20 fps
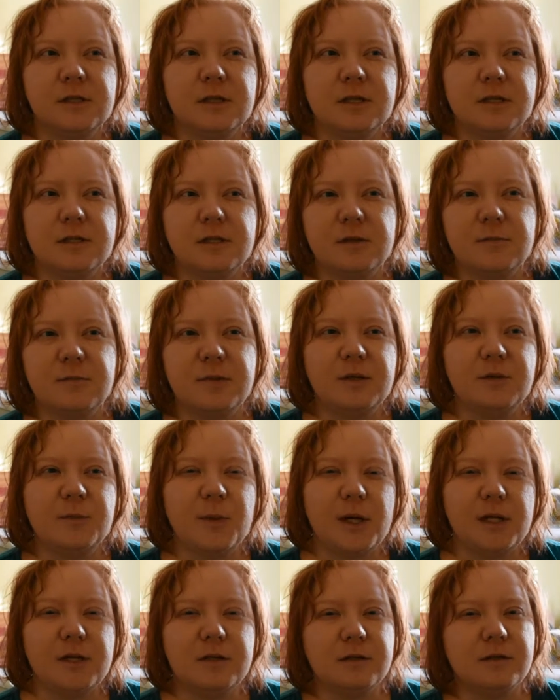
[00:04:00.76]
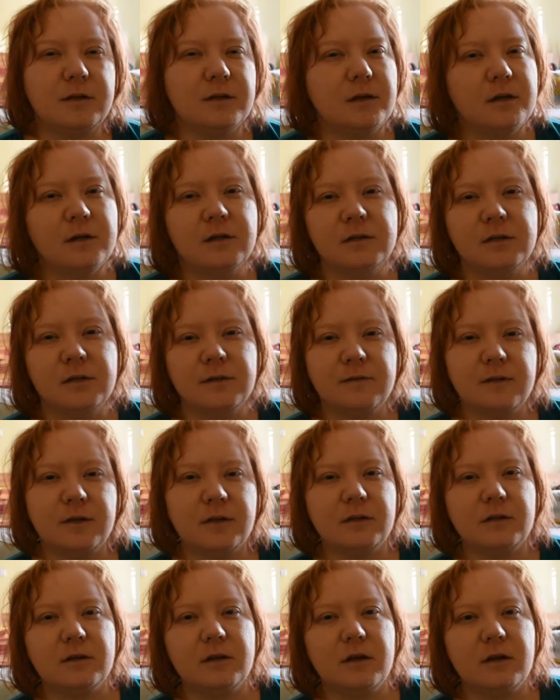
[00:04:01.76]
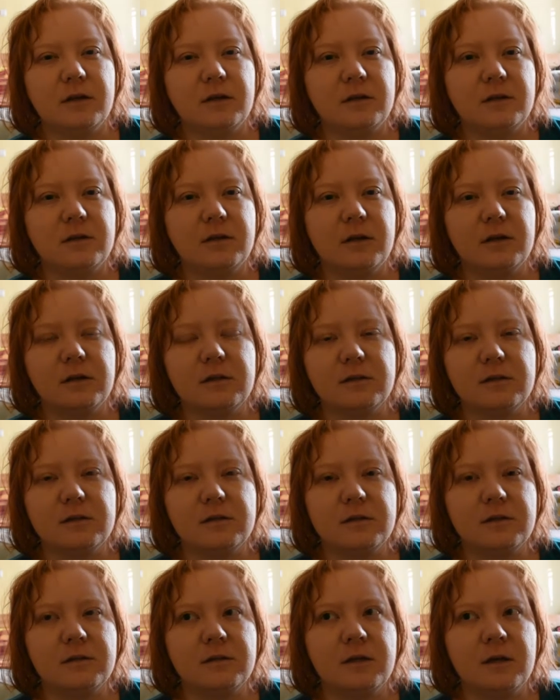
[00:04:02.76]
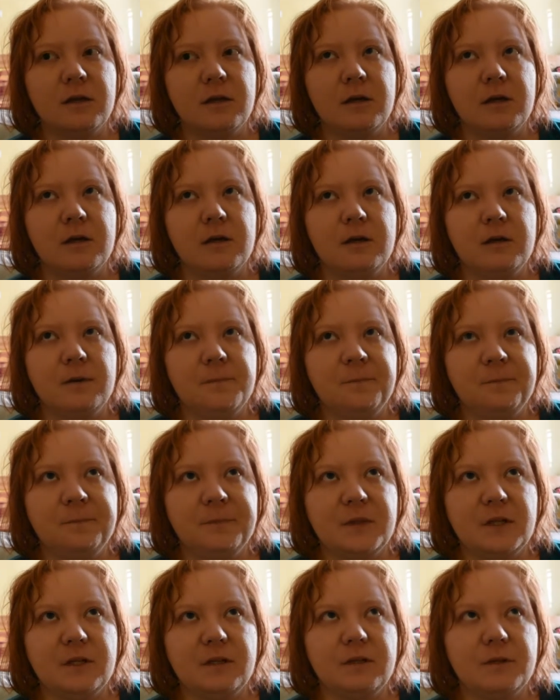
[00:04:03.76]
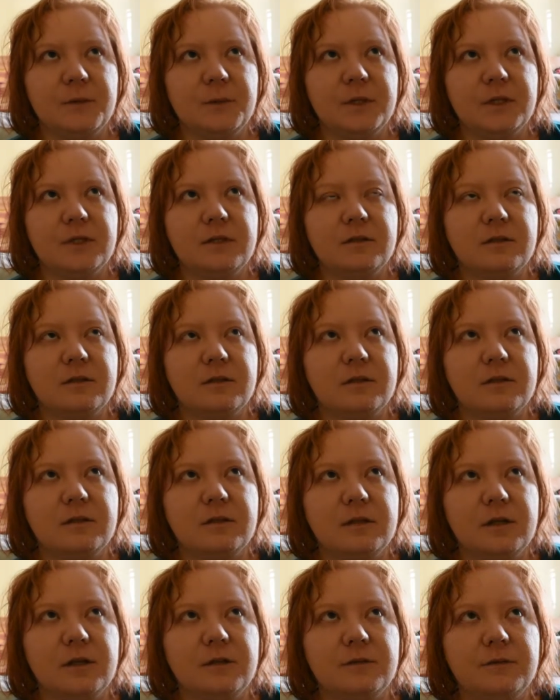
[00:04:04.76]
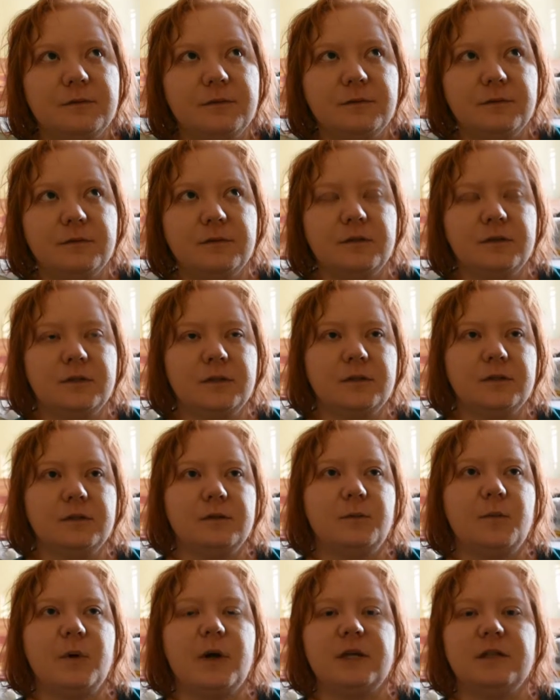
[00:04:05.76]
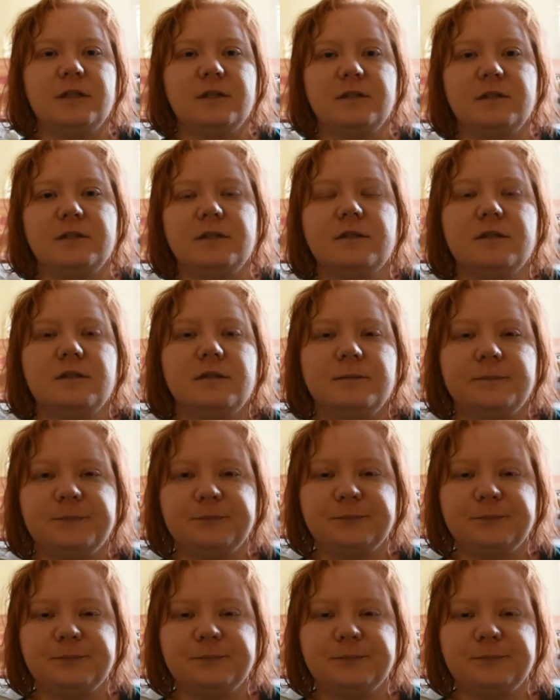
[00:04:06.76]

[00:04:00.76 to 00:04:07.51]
it's a bit wider, and I think that targets, it's kind of widens